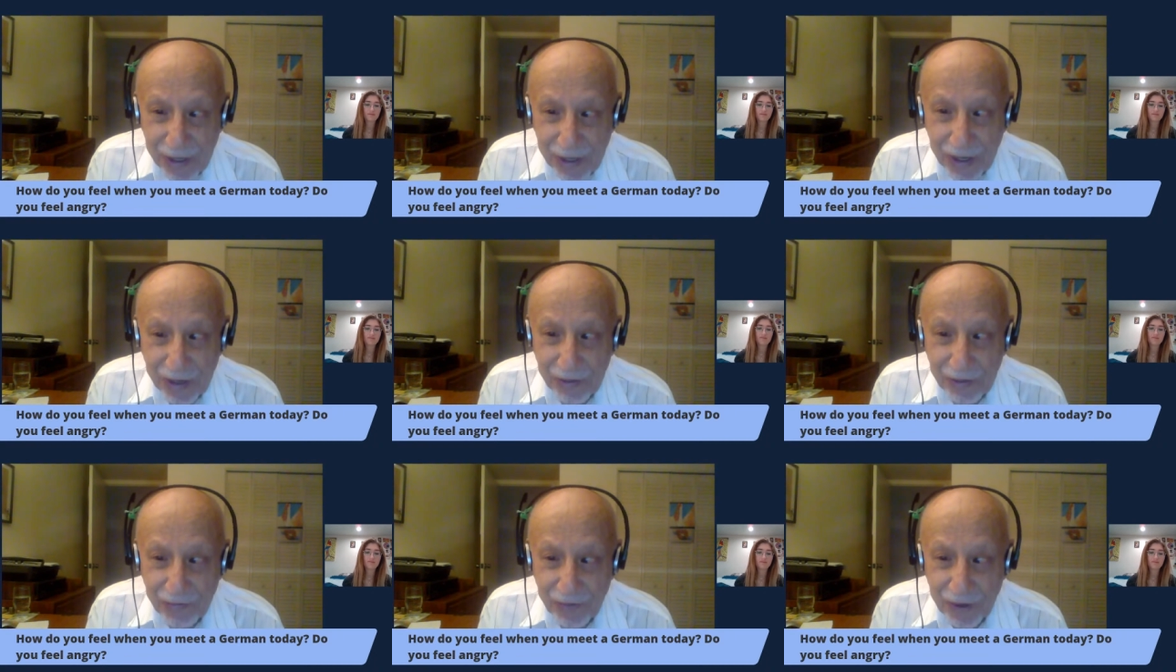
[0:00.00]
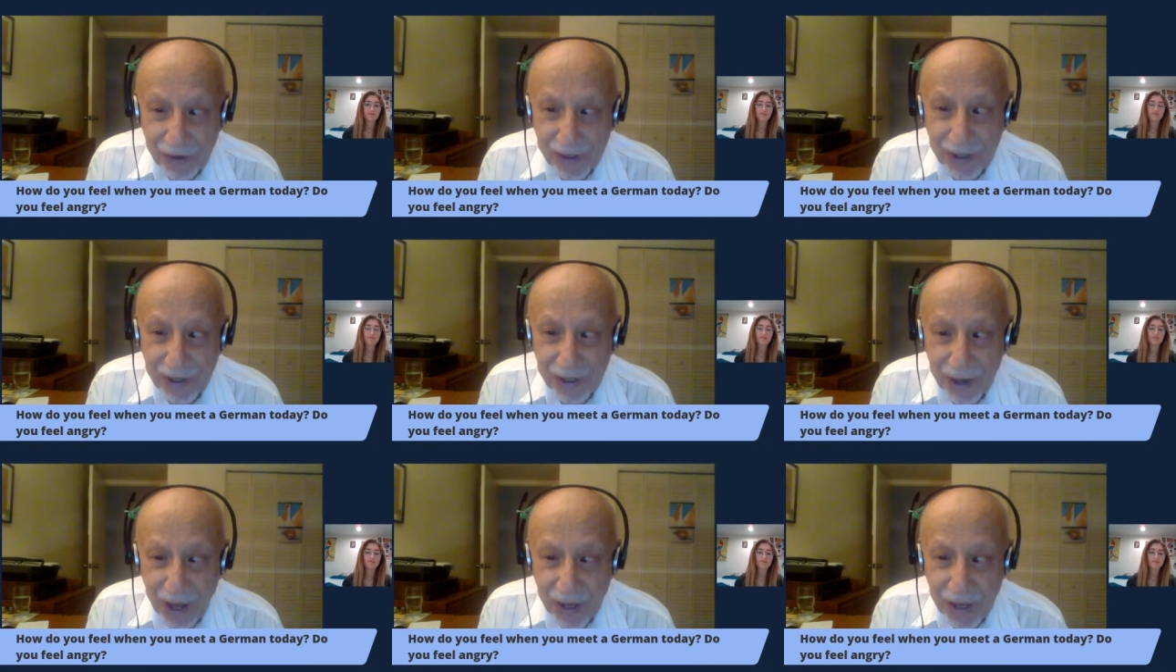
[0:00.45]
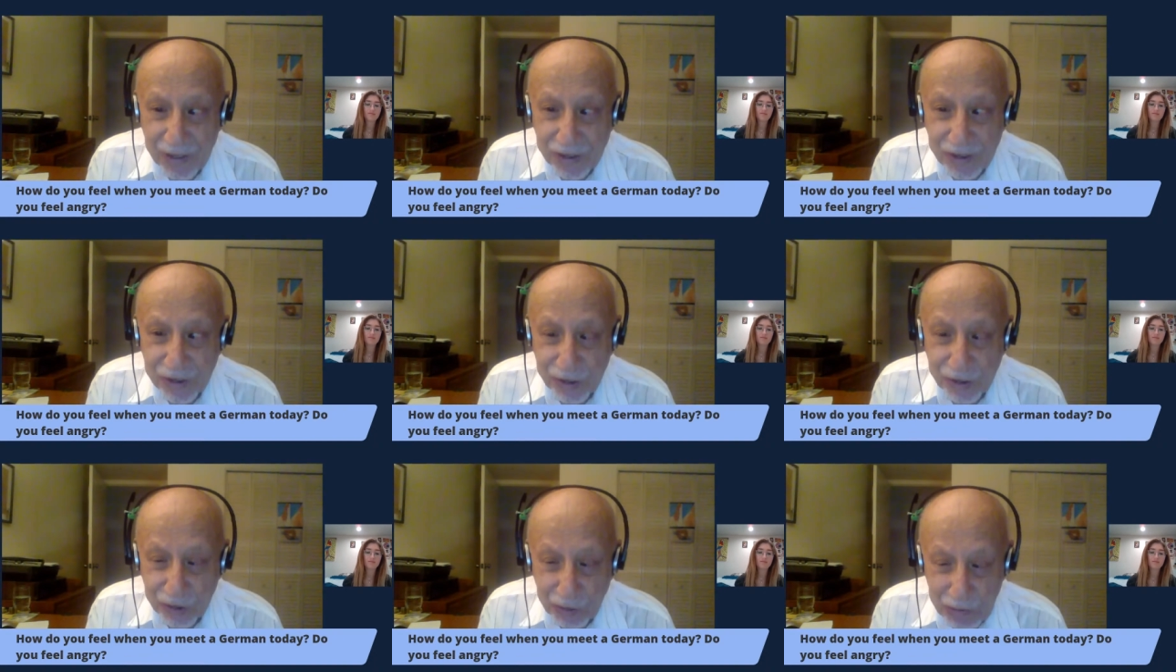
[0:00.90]
and very
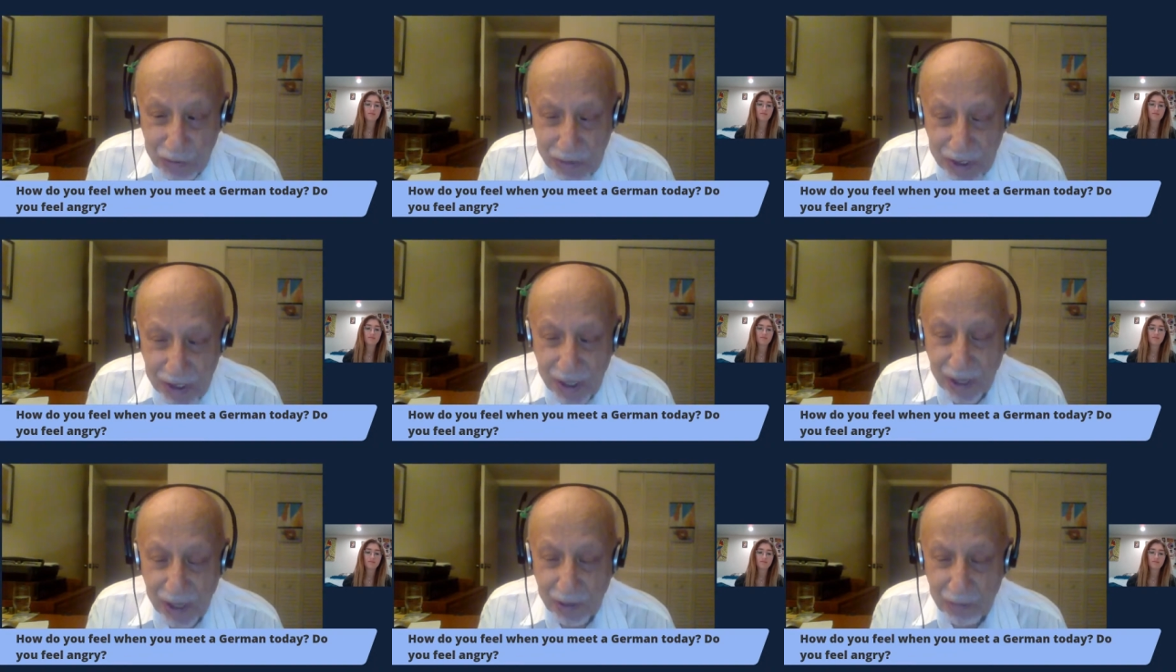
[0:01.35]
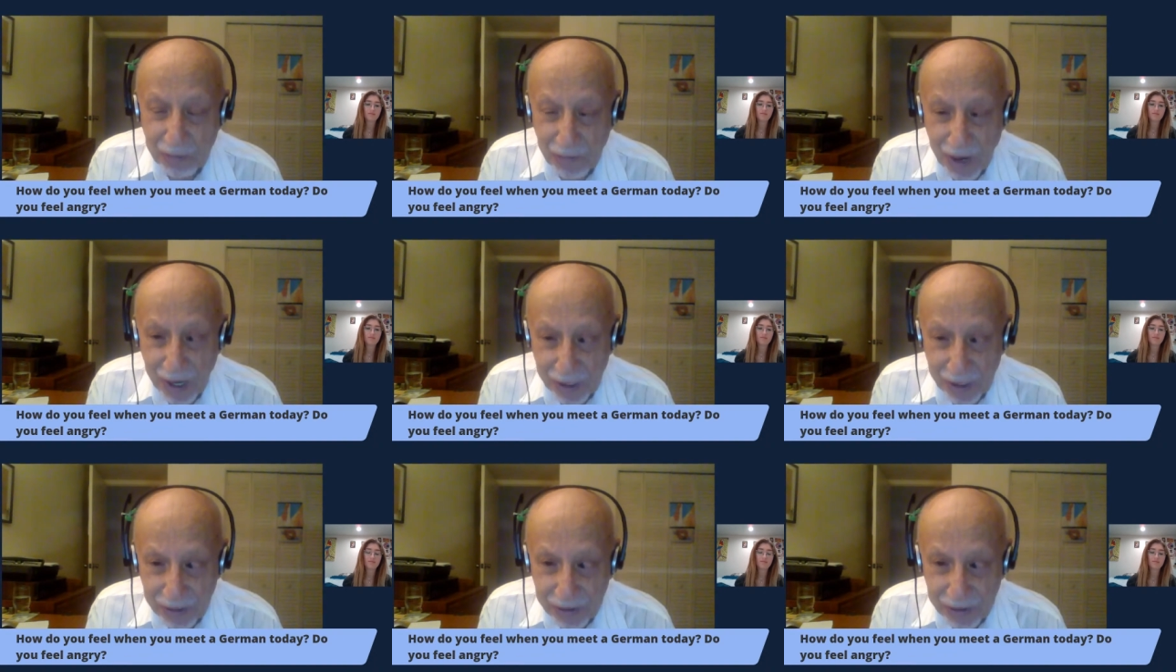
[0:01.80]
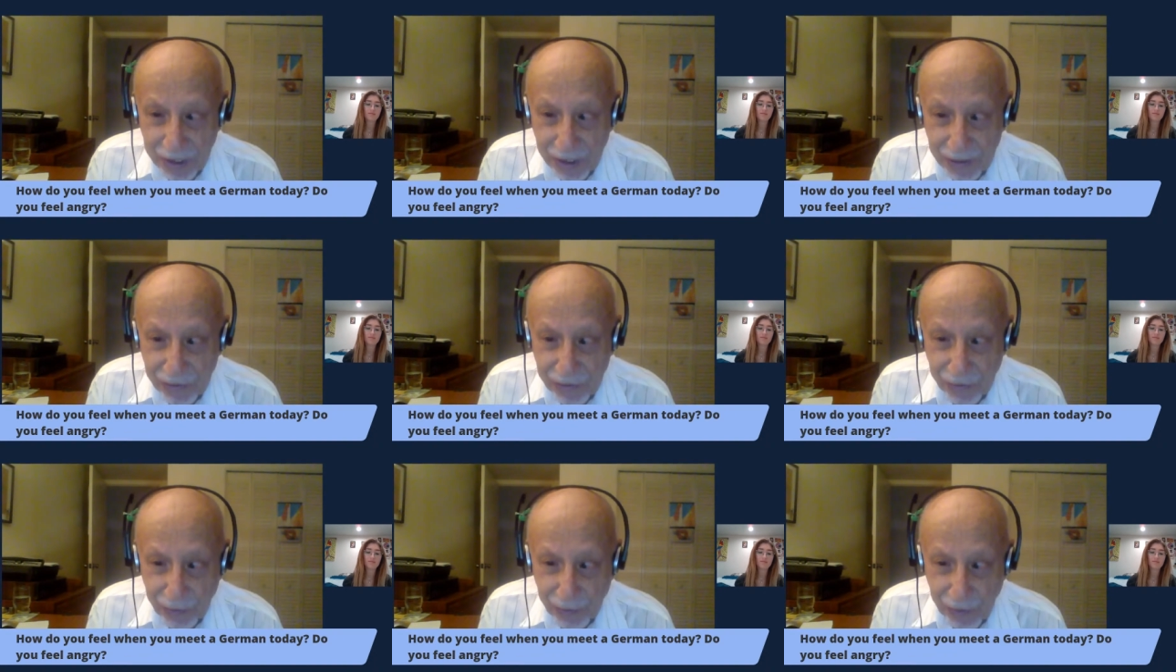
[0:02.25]
nice to me and my
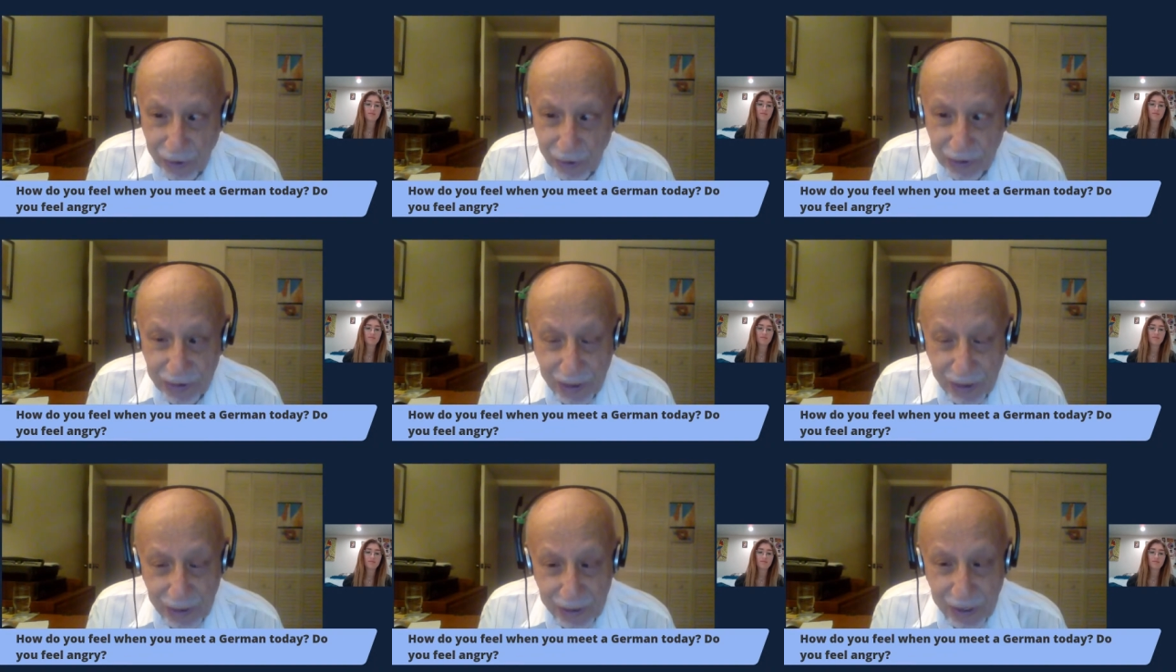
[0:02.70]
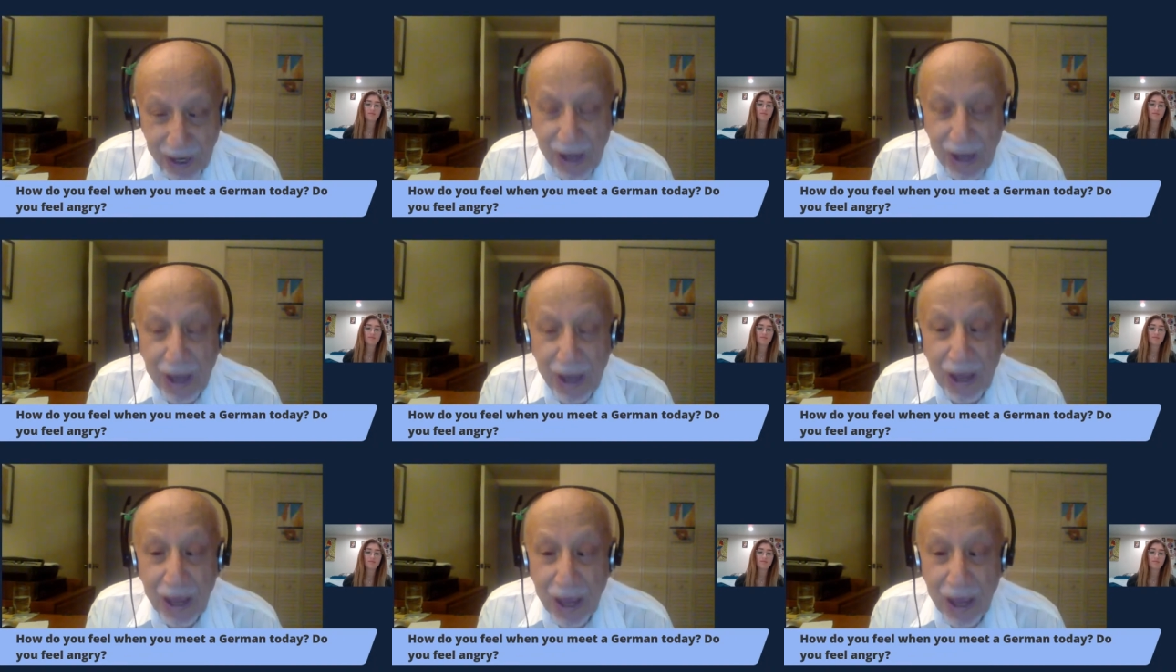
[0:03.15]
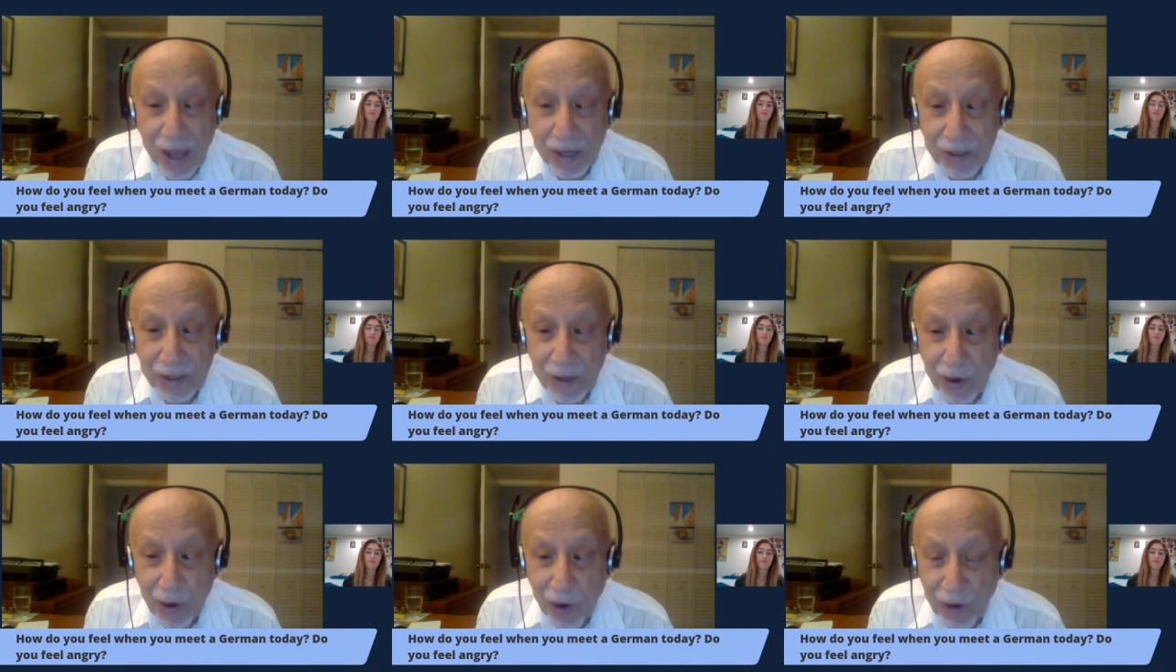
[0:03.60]
grandfather and
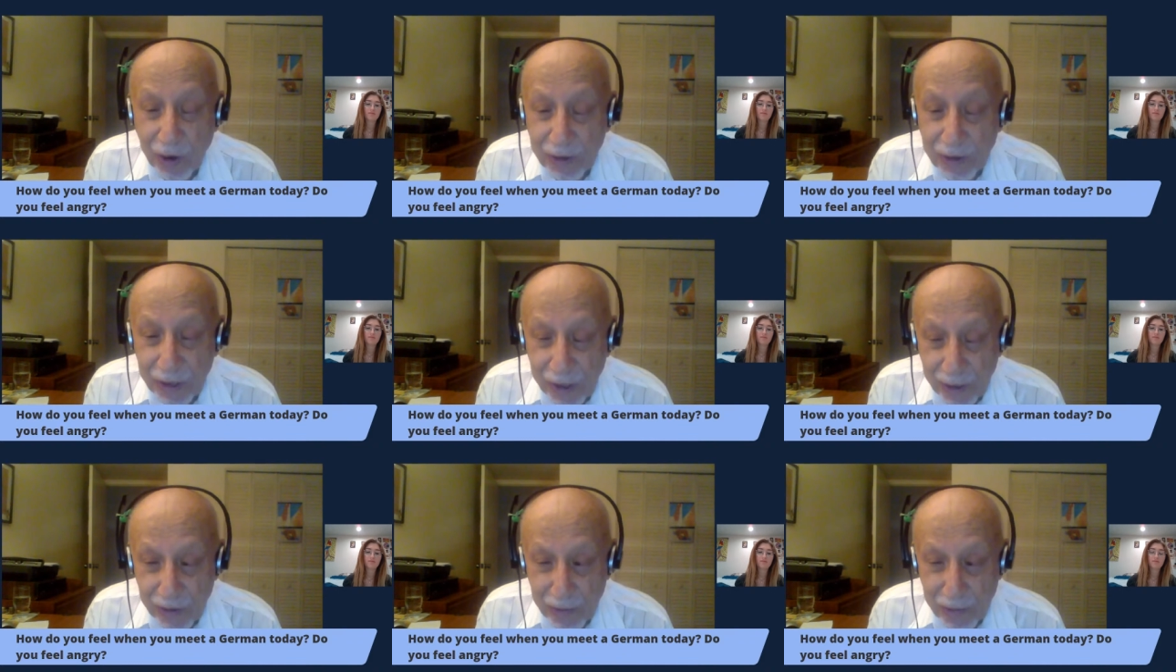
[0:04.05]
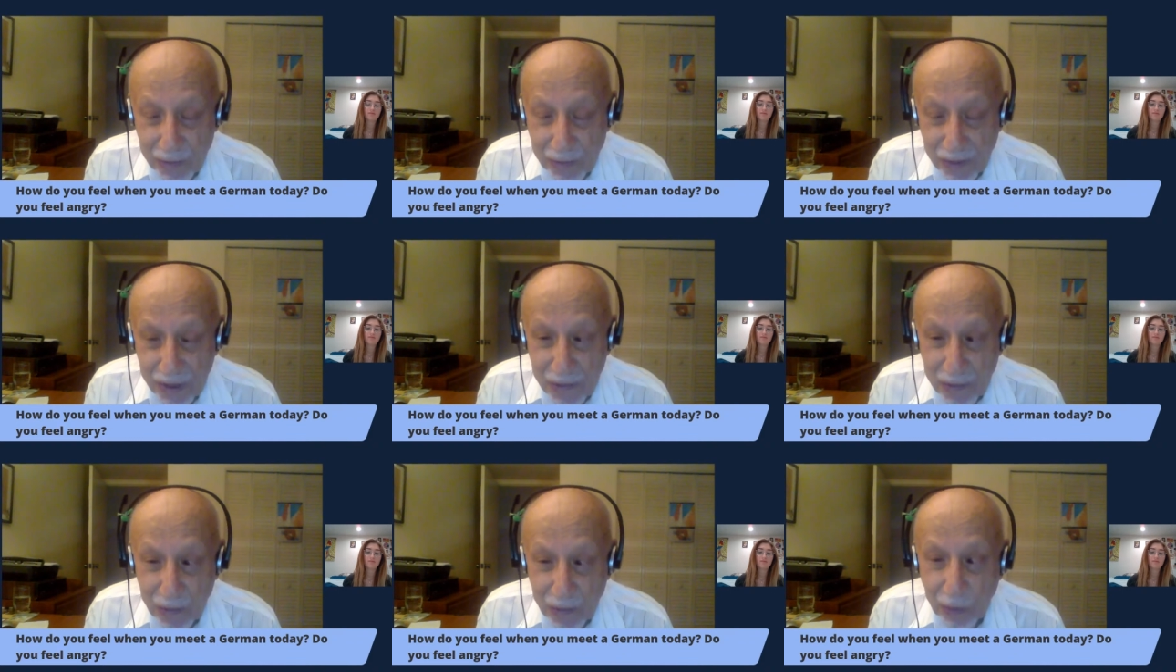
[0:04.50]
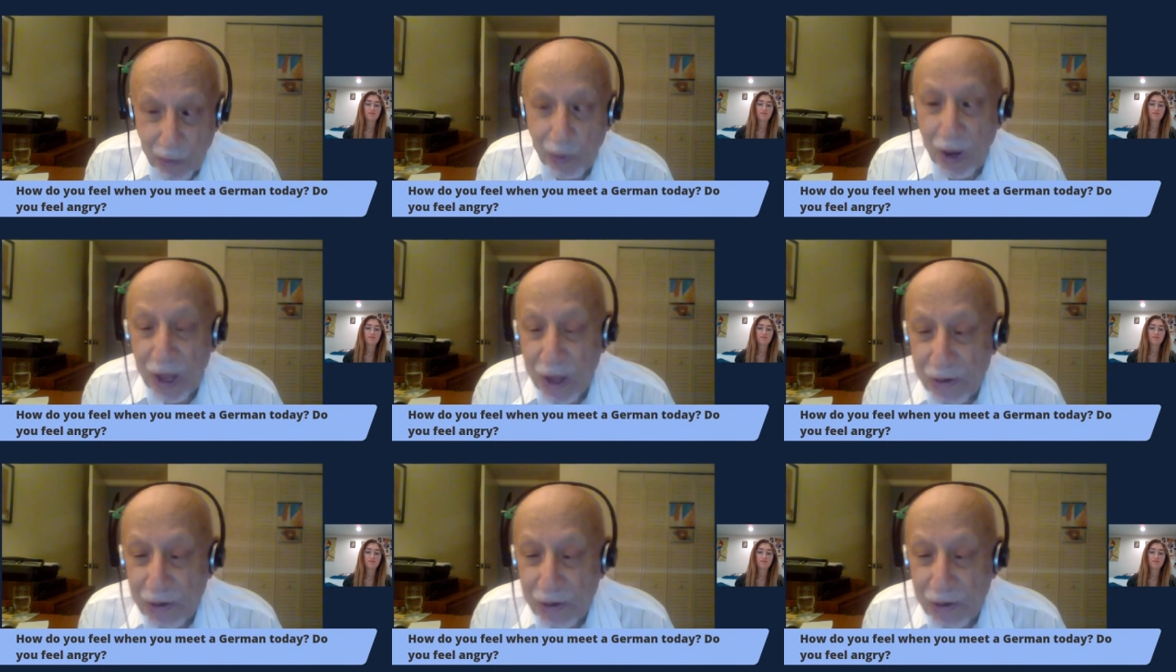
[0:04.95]
the other people.